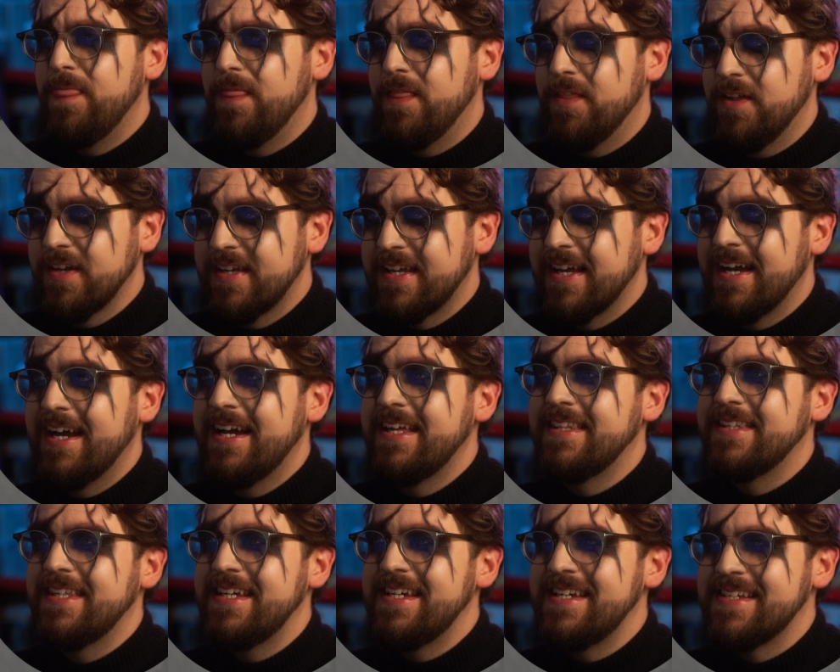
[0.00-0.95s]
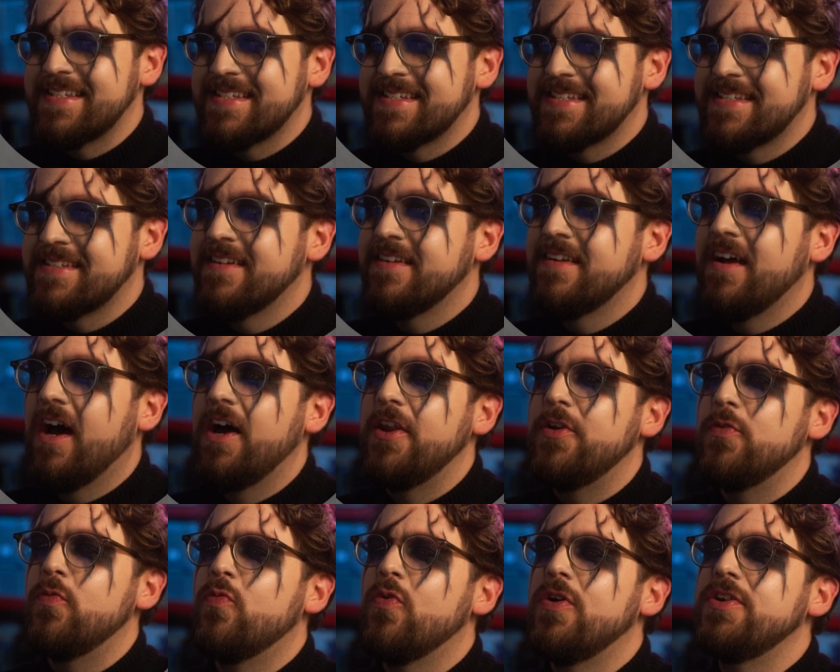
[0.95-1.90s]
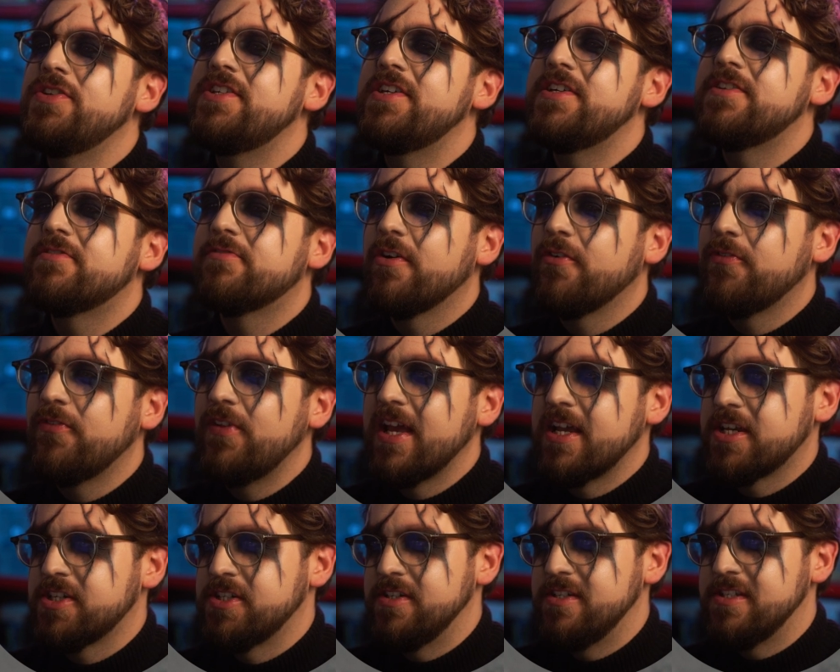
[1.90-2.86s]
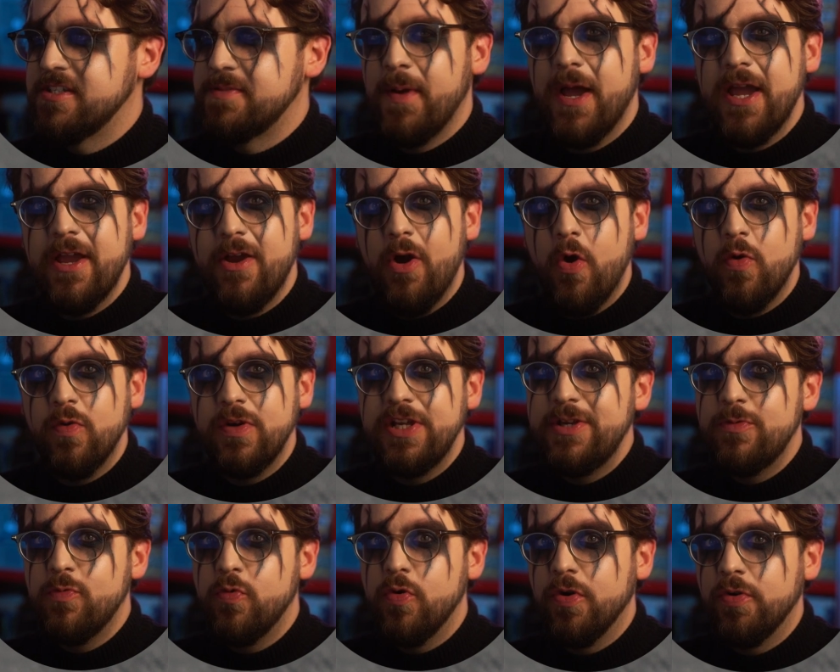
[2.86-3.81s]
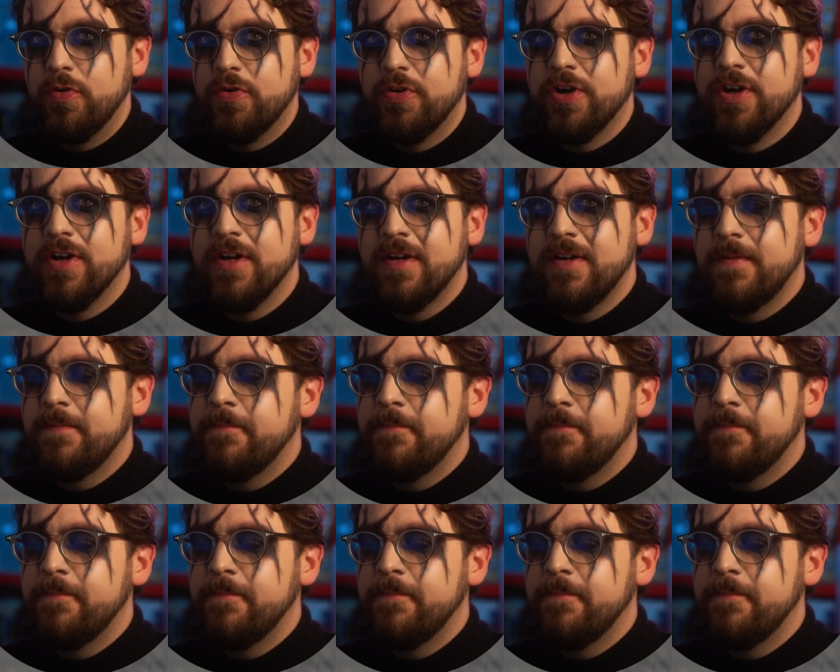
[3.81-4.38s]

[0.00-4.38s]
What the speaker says: Look at this. Unwanted Reflections by Holy Wook.